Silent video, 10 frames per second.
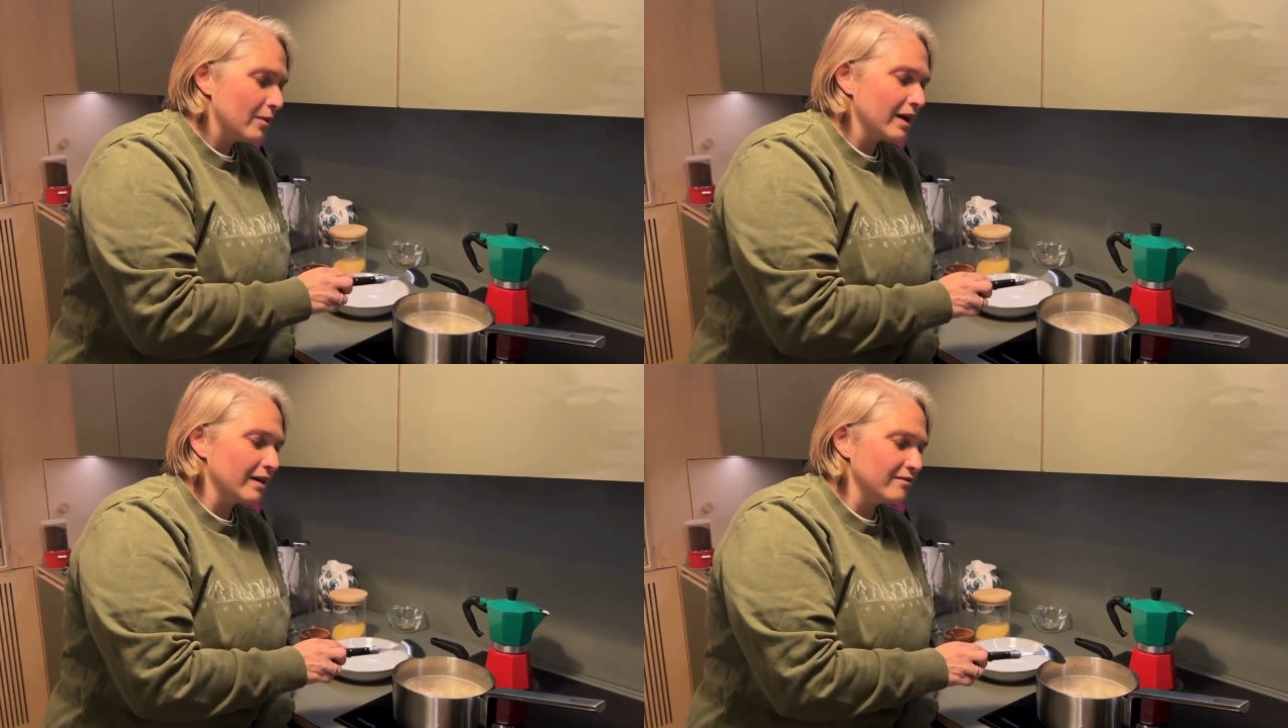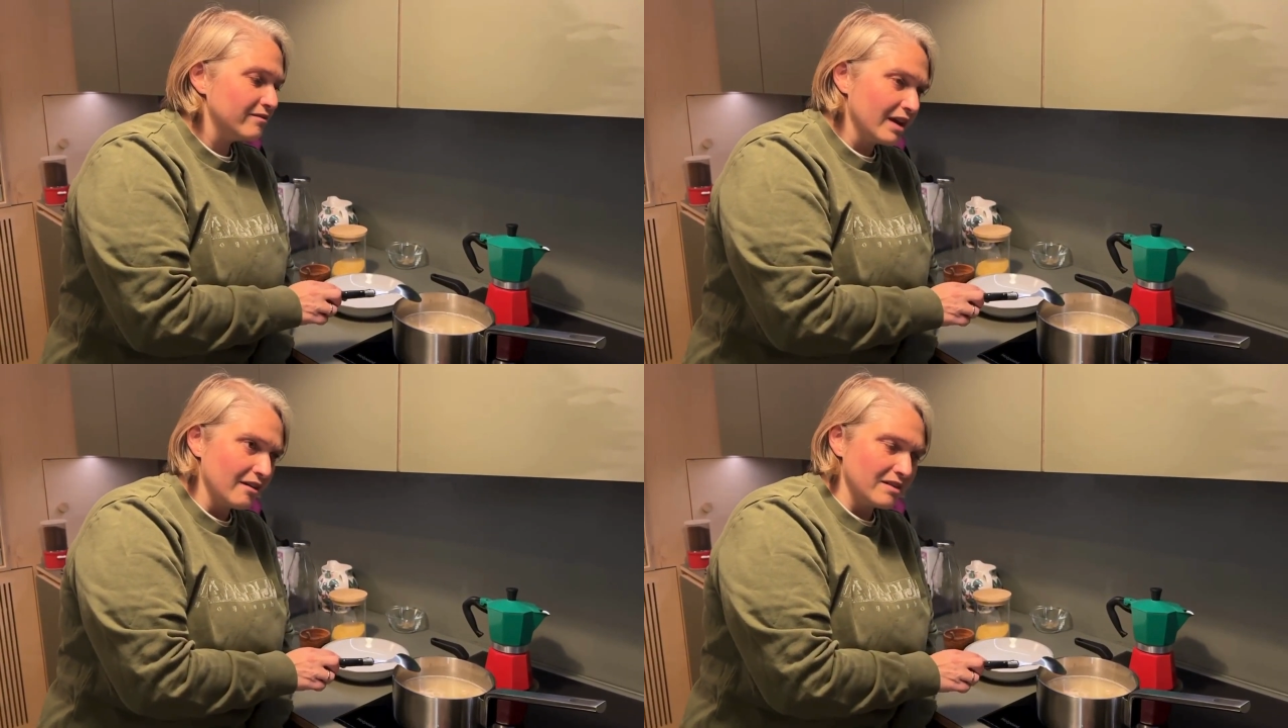quite
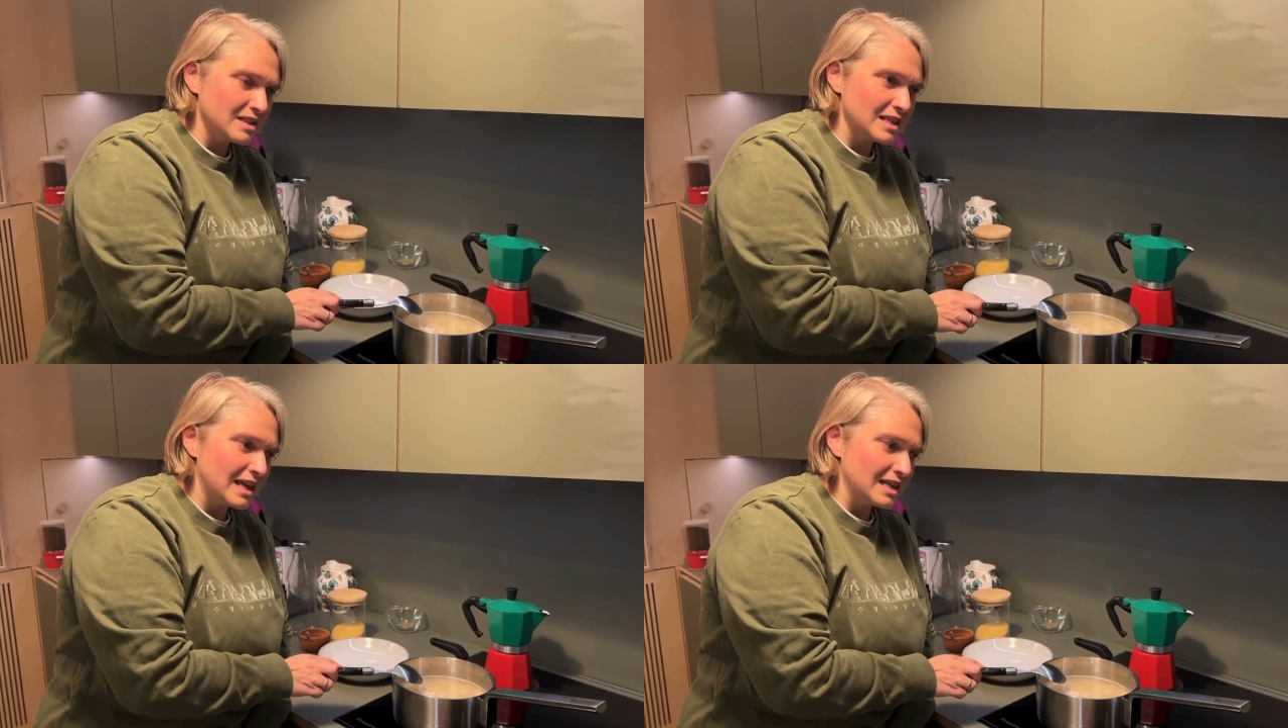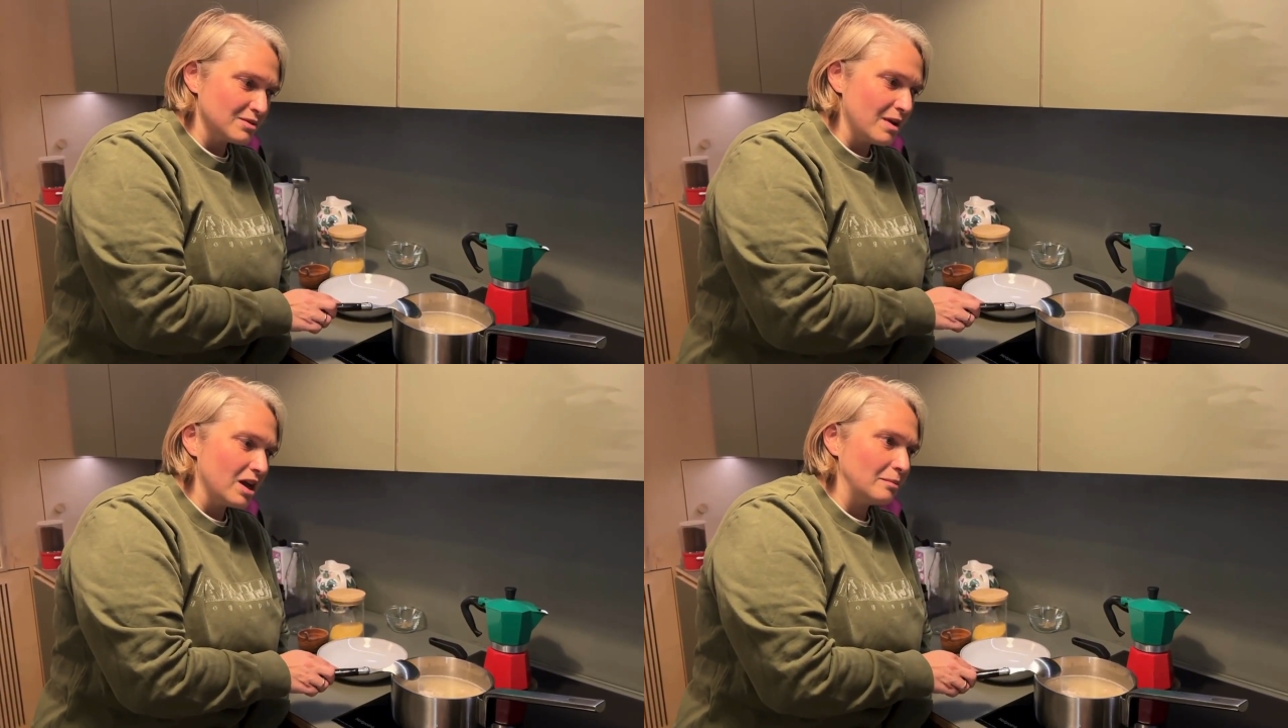vigorously as
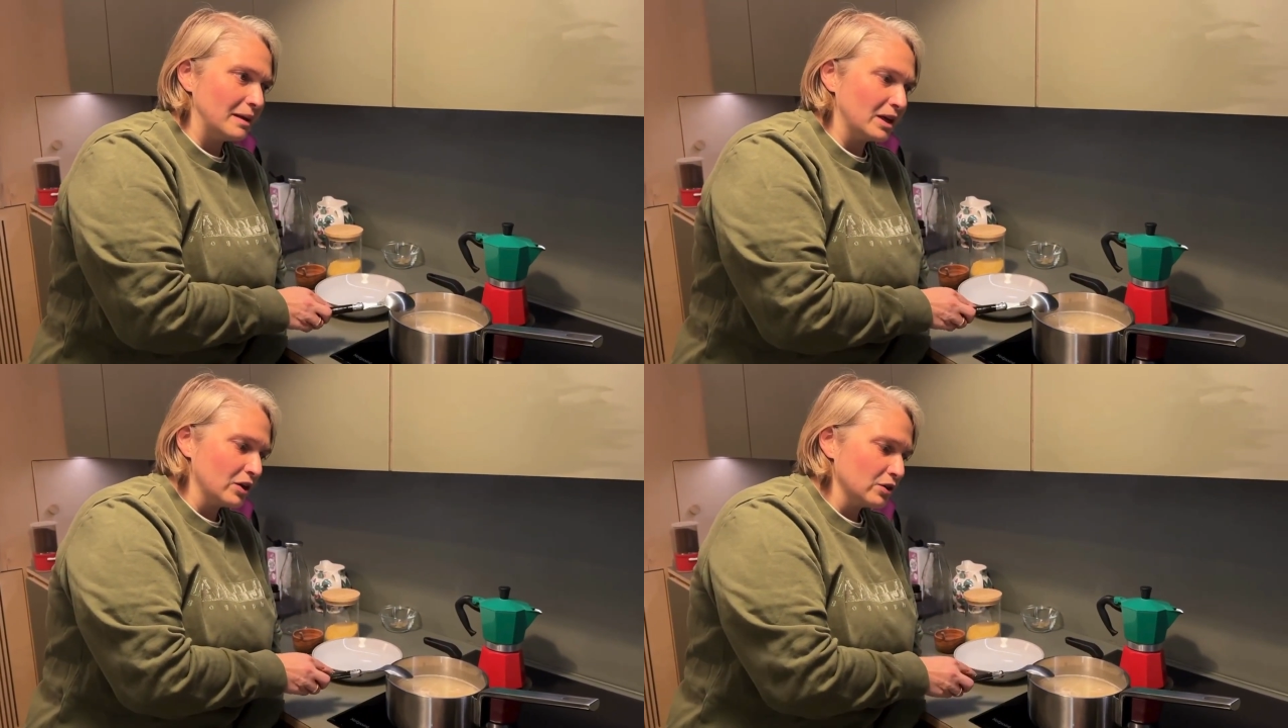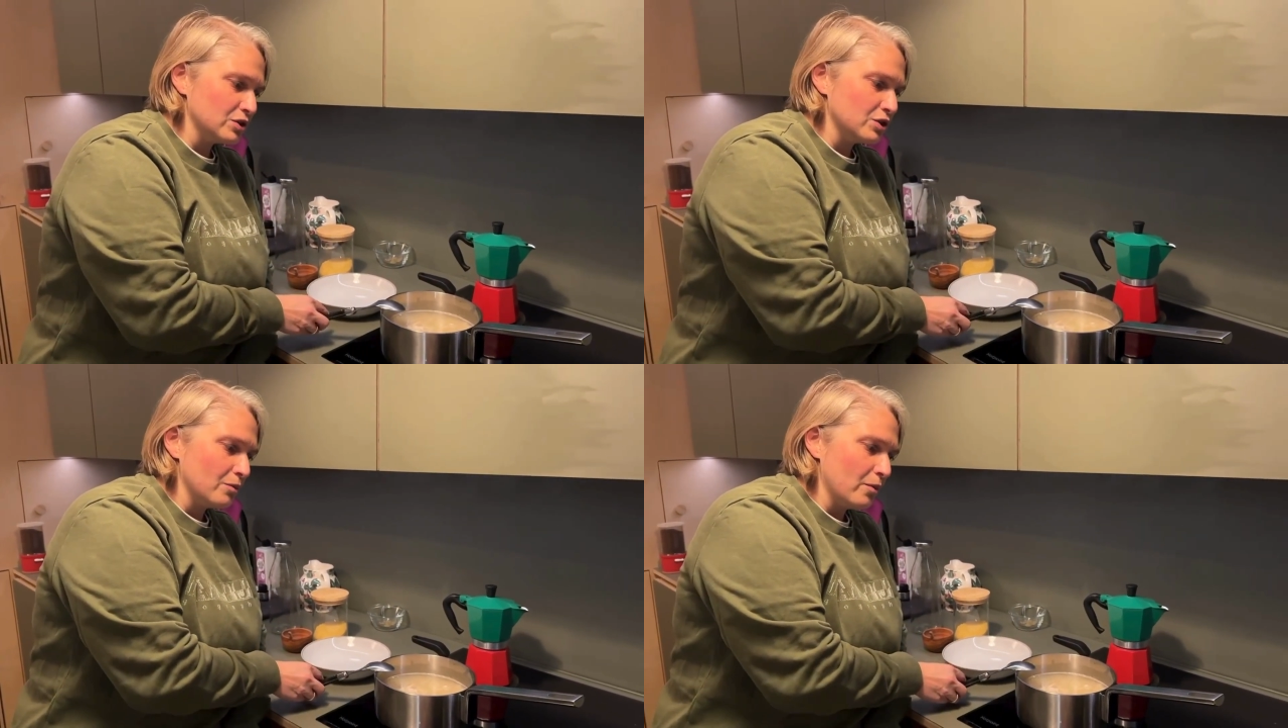well,
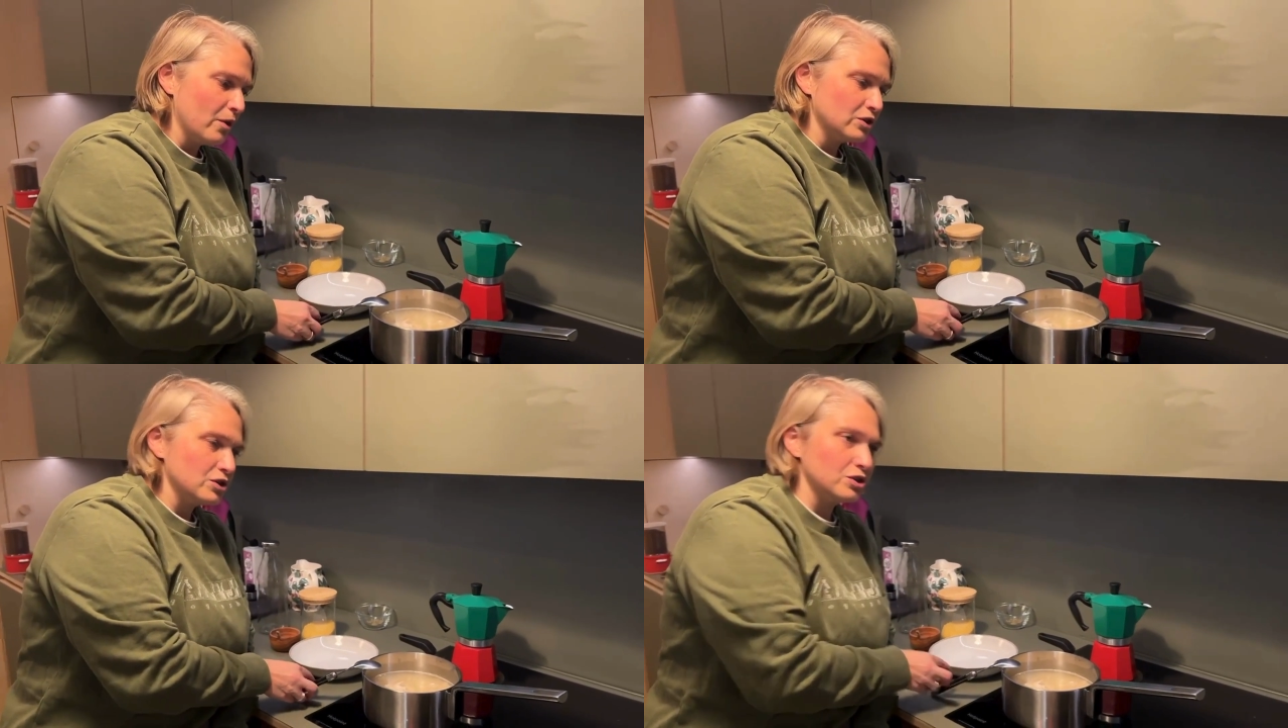because you want